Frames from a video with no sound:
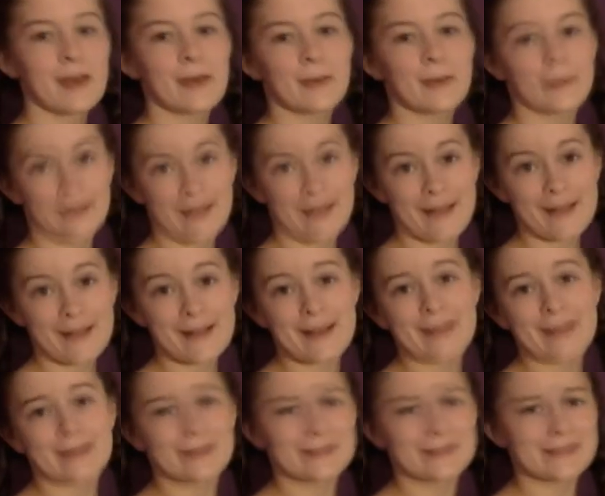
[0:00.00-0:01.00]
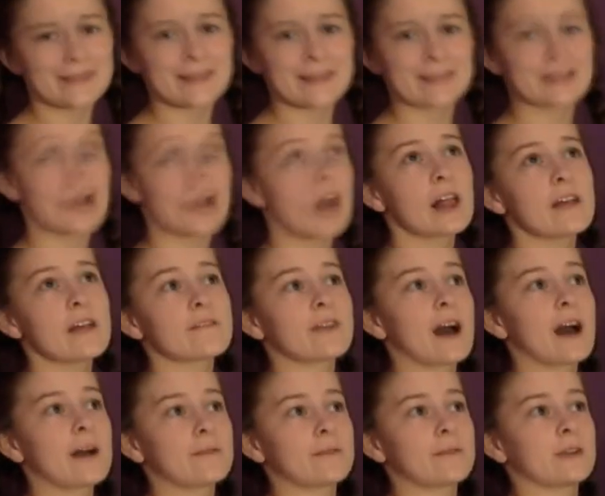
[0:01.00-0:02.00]
Well, it looks like that's all I've
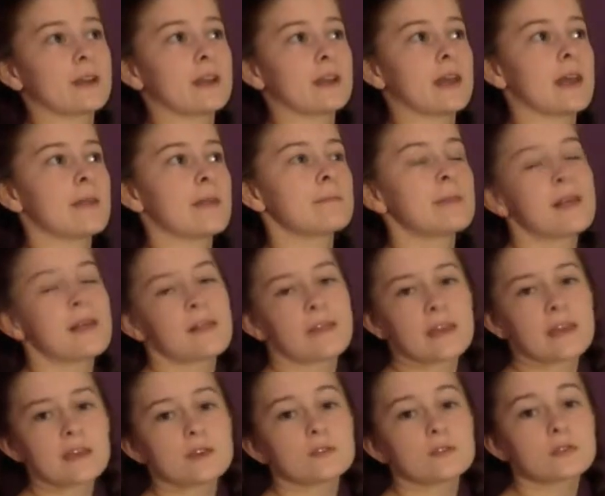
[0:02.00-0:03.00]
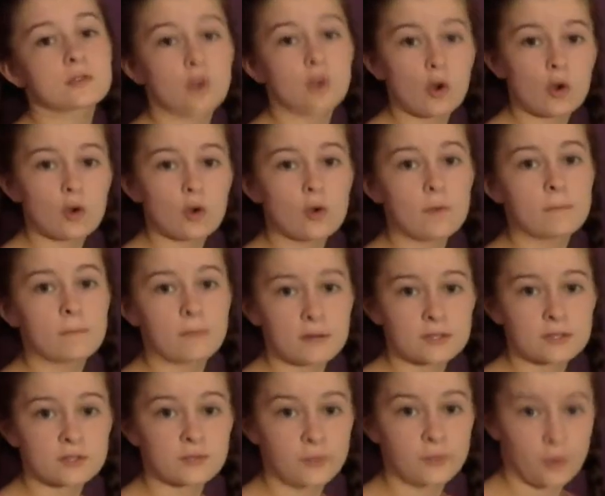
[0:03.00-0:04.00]
got for today. Thank you so
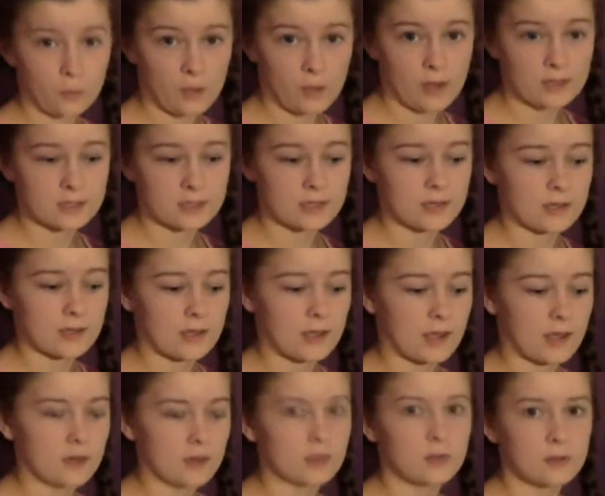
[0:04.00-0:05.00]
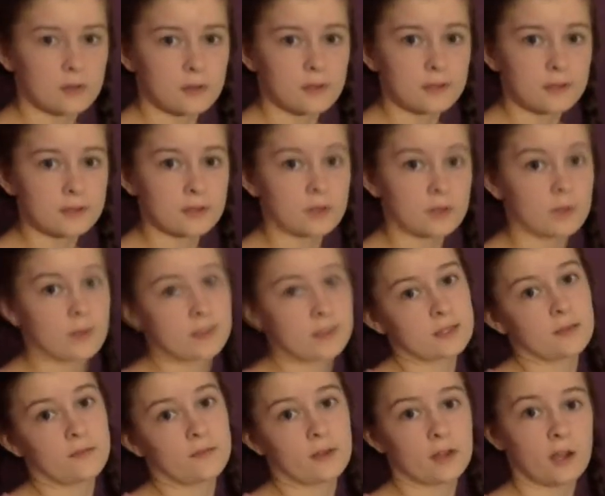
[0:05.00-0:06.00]
much for watching, and good luck to the rest
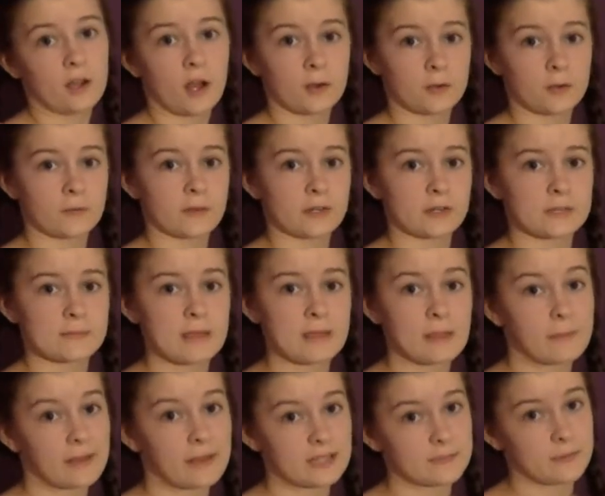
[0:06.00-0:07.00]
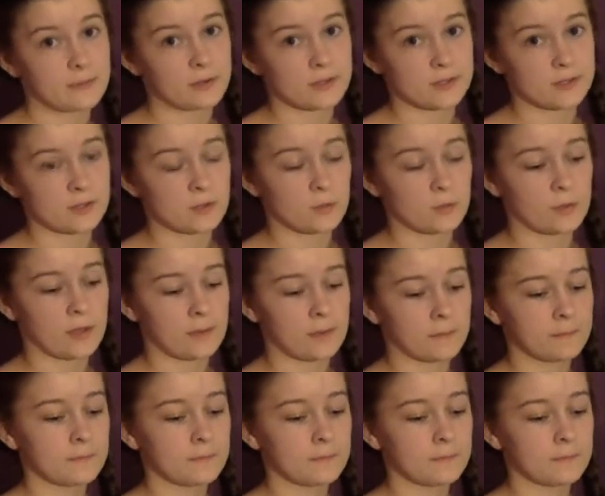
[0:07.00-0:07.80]
of the videographers. May the best person win.